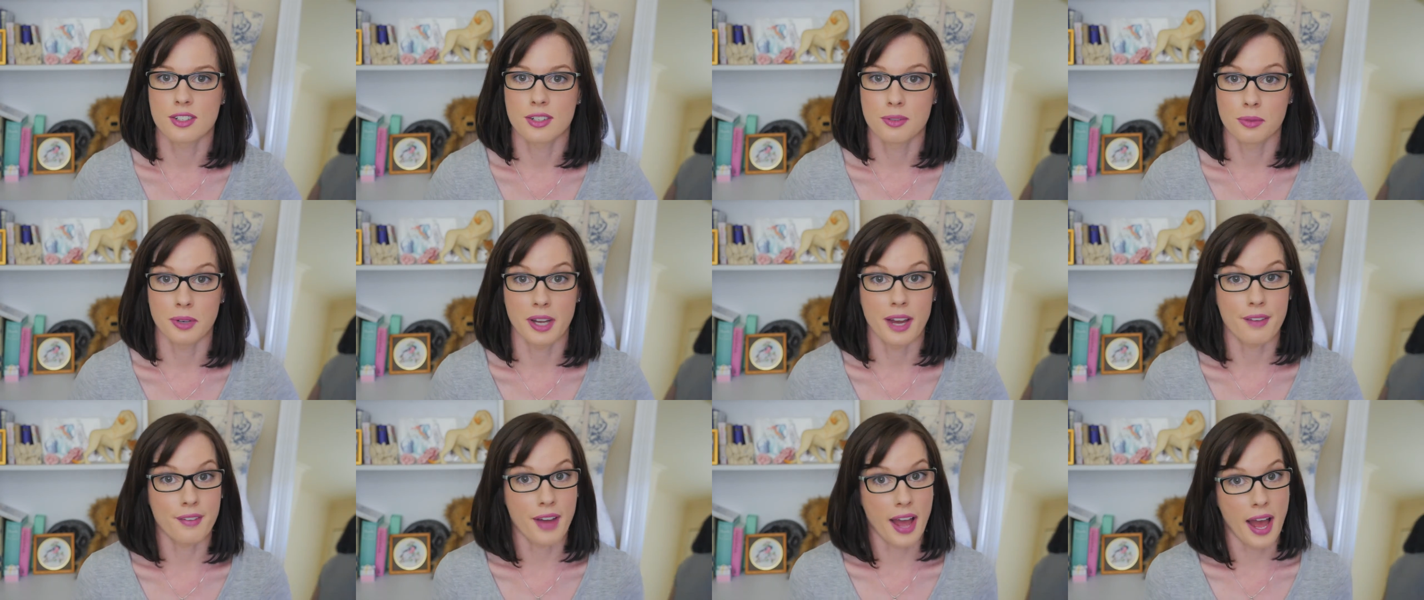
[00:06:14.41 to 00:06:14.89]

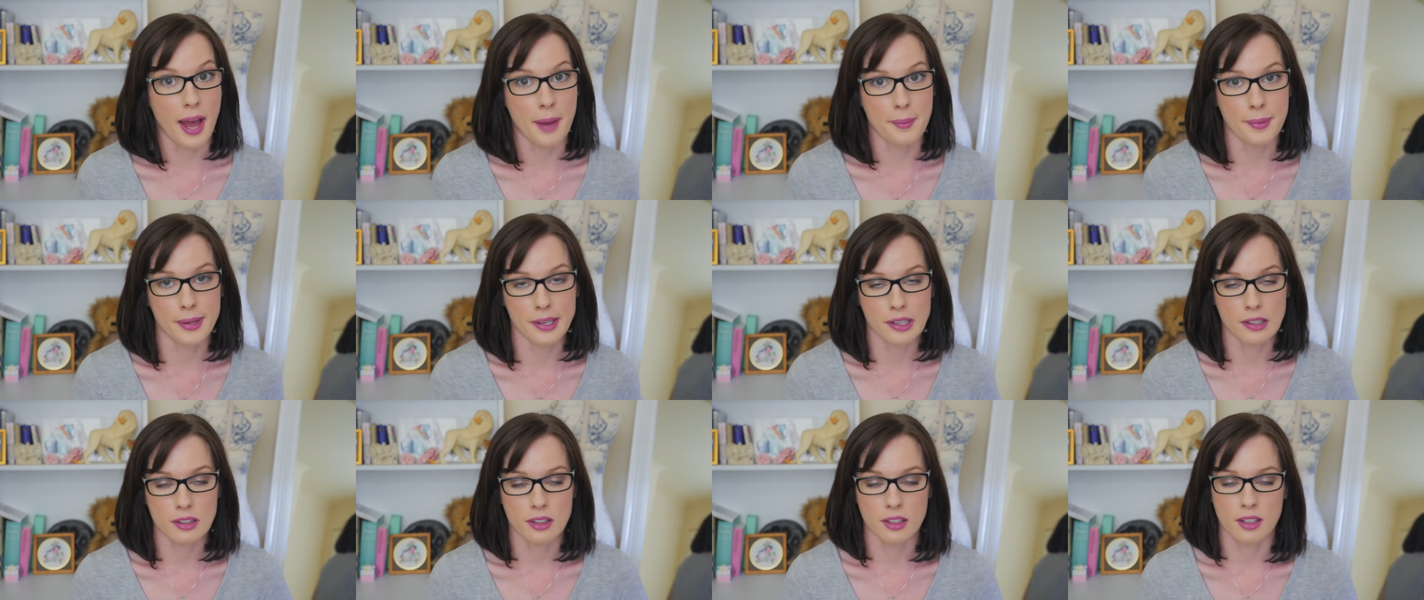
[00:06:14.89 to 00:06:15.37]
we have a
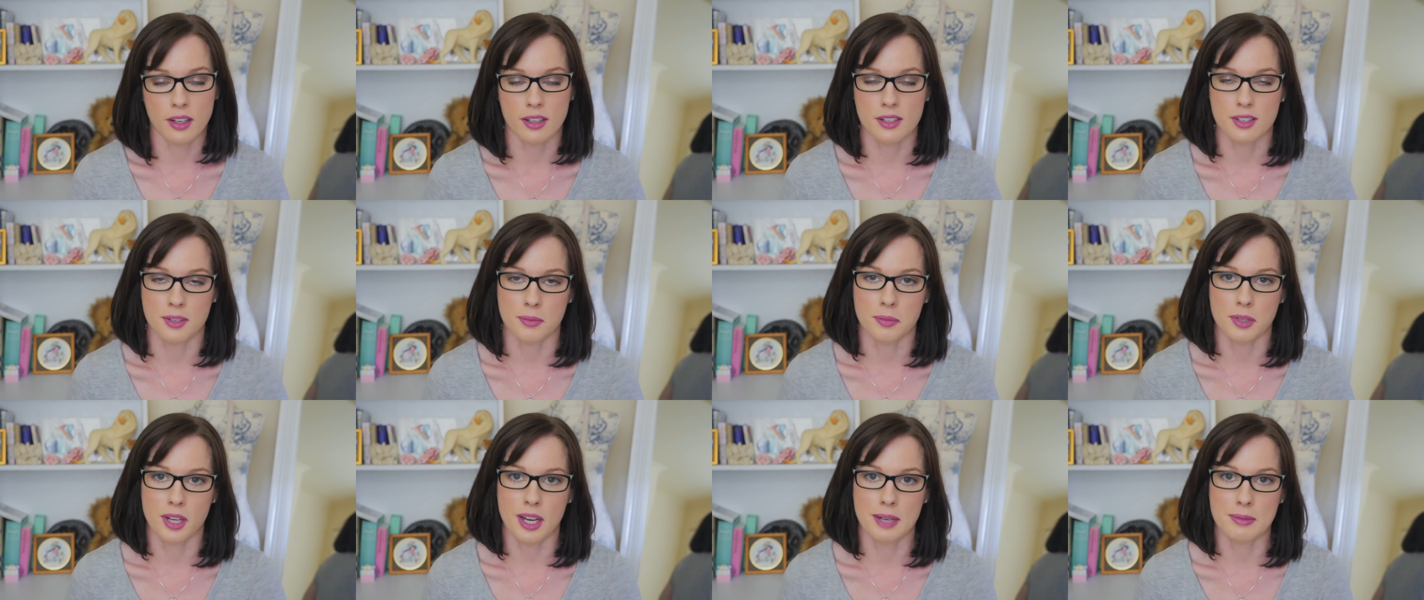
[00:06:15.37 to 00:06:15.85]
hammock that I
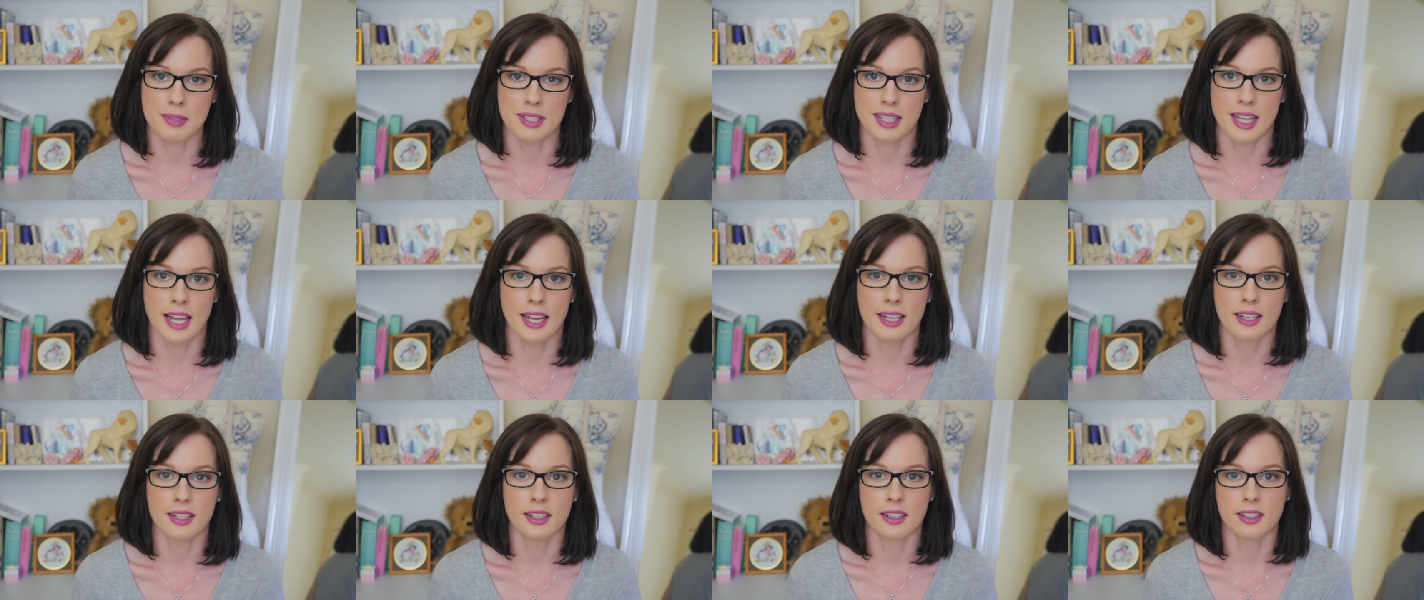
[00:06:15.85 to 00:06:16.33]
sometimes
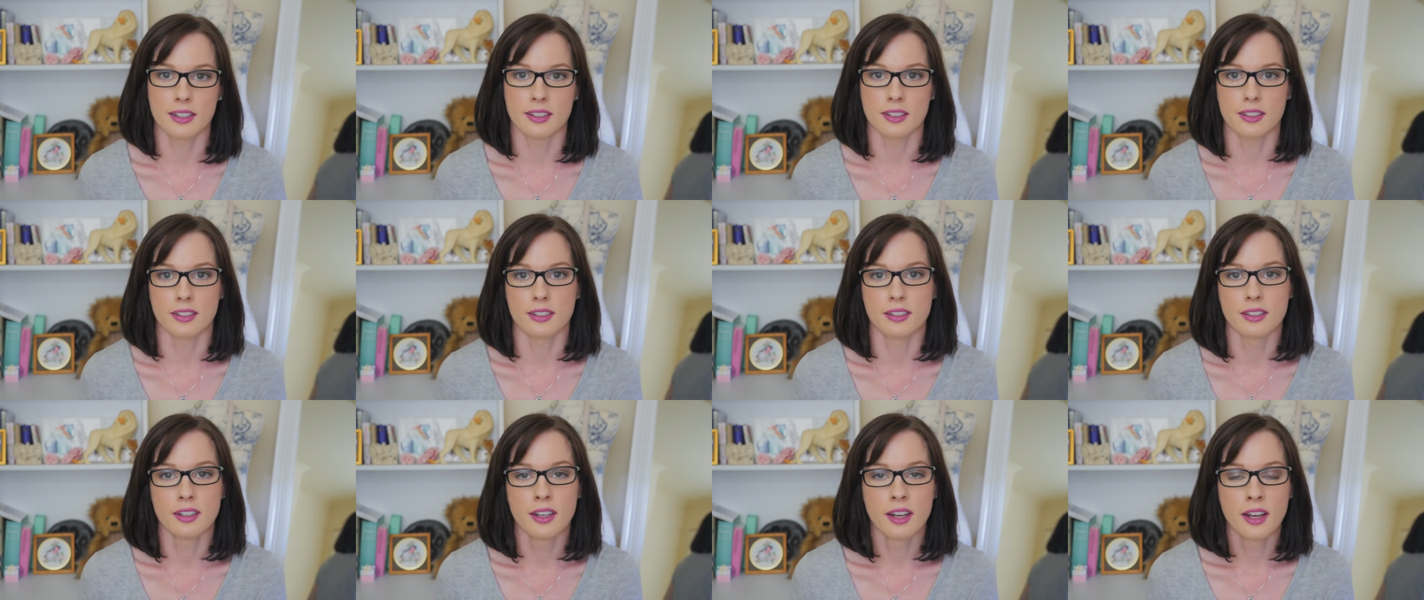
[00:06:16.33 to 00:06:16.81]
lay in
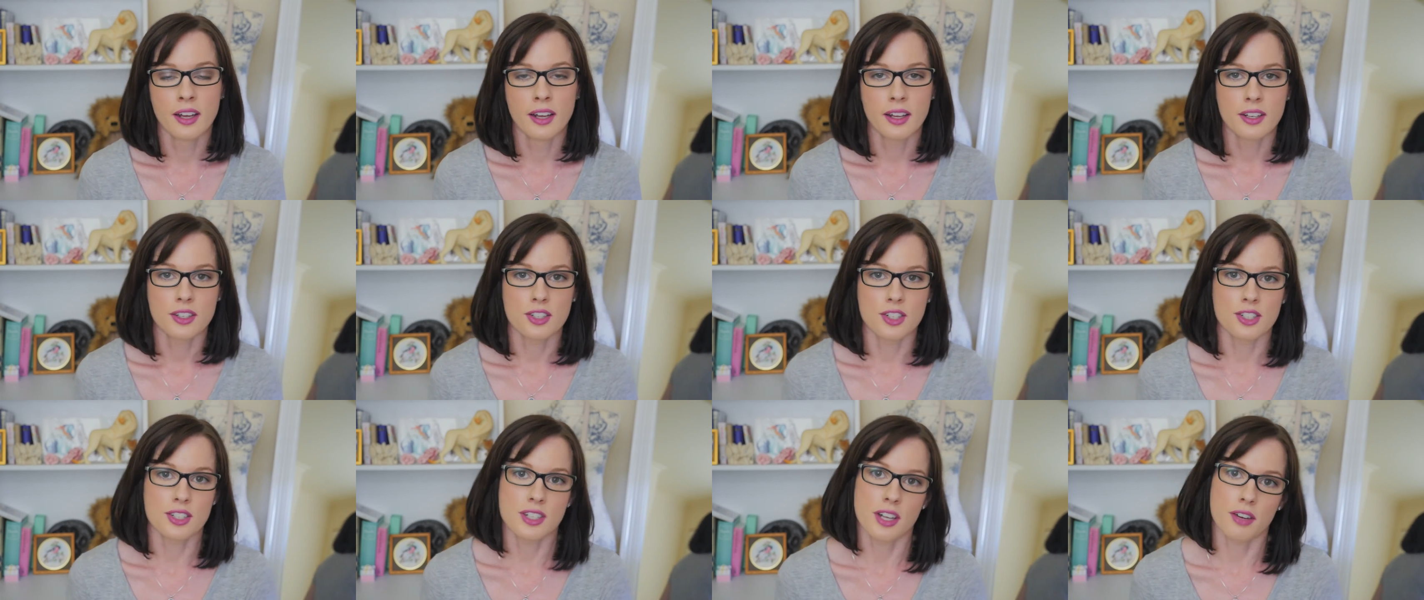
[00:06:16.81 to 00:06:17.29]
and
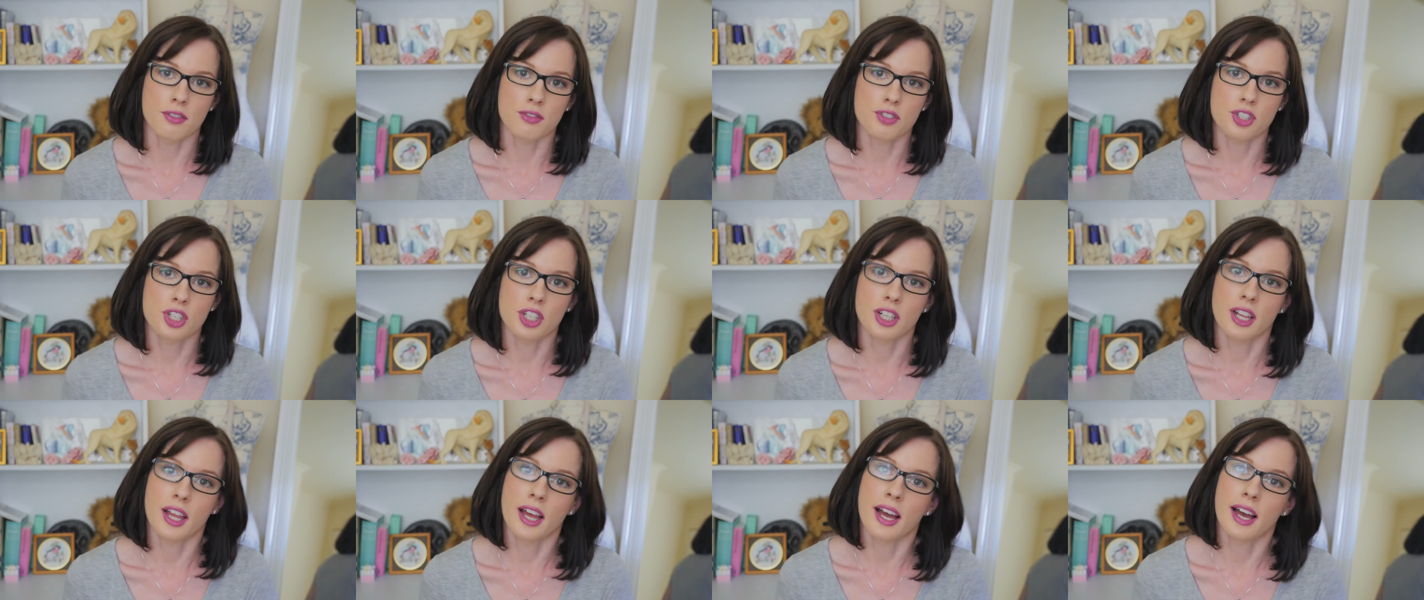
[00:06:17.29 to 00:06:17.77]
just have a
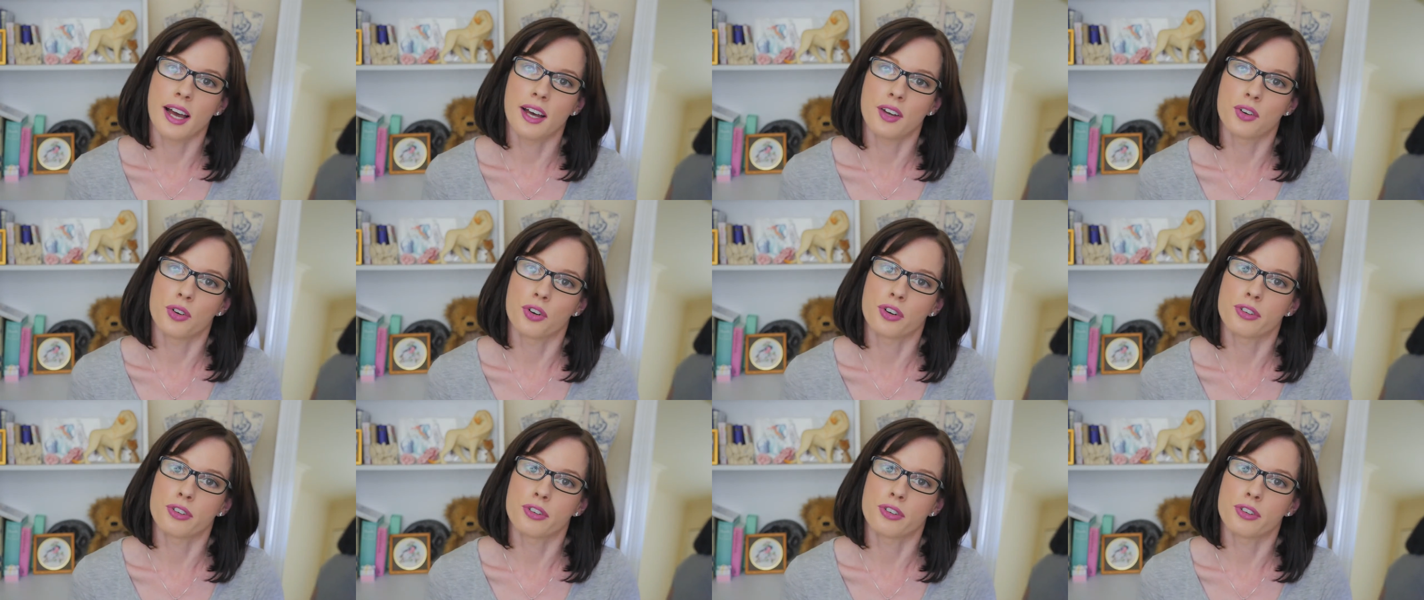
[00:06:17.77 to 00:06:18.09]
chill out.